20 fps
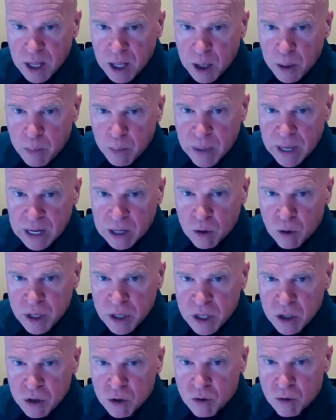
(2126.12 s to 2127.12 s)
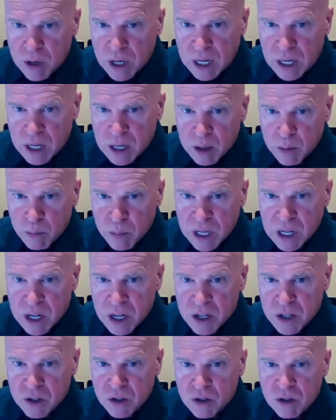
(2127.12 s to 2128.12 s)
medical history,
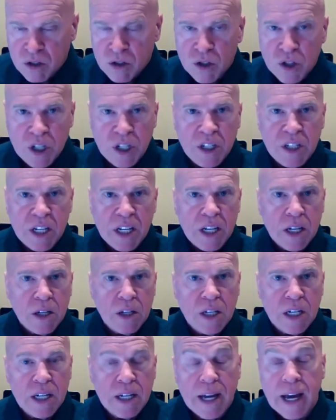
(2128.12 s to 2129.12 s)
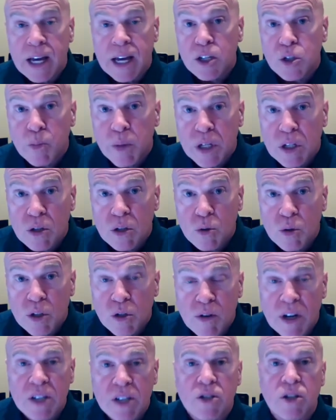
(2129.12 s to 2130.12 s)
because she did indeed ask me to
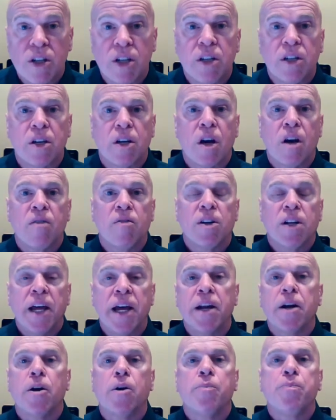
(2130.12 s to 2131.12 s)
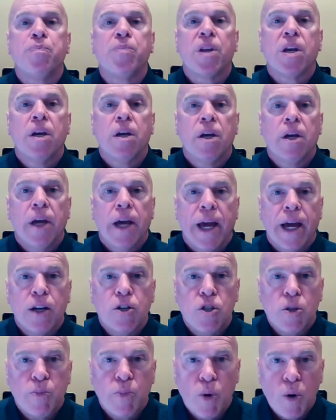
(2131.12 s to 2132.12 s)
address it in the cover letter, and
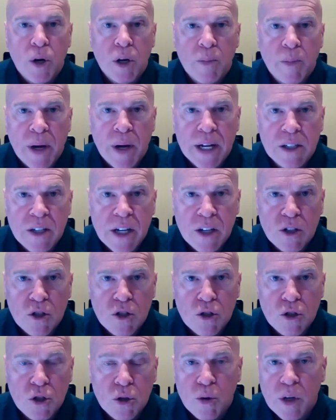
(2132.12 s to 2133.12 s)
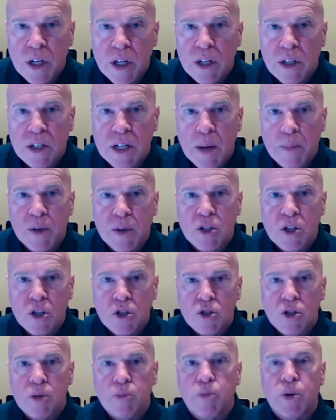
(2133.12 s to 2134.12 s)
she pointed my attention to it in
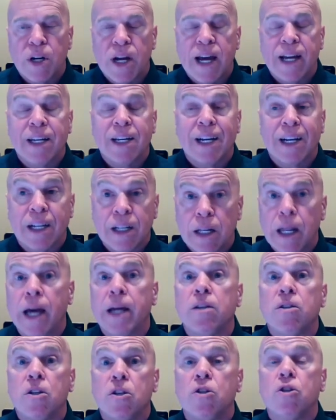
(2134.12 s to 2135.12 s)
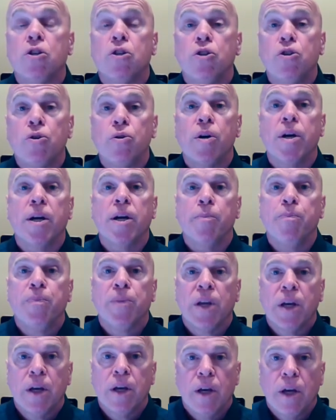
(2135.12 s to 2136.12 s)
deposition, but I neglected to do it
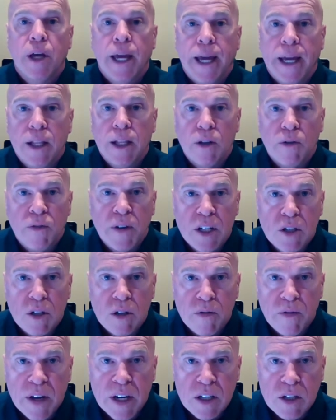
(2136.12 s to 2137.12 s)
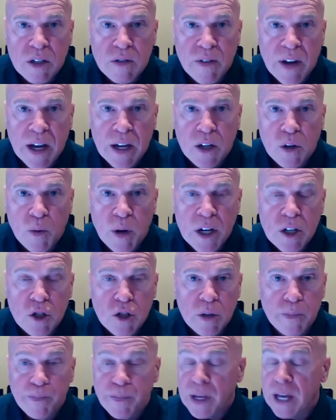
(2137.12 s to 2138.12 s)
in the face-to-face
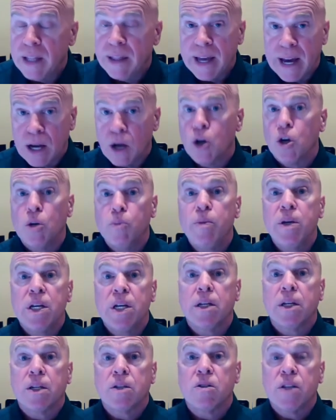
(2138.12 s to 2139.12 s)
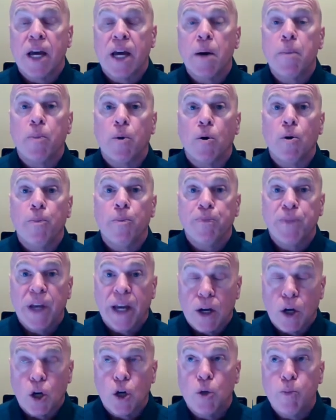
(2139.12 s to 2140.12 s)
evaluation, and that could be an example.
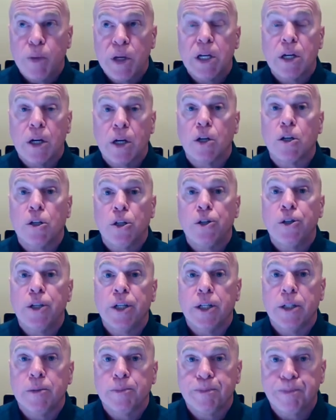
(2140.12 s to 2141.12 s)
It could be concluded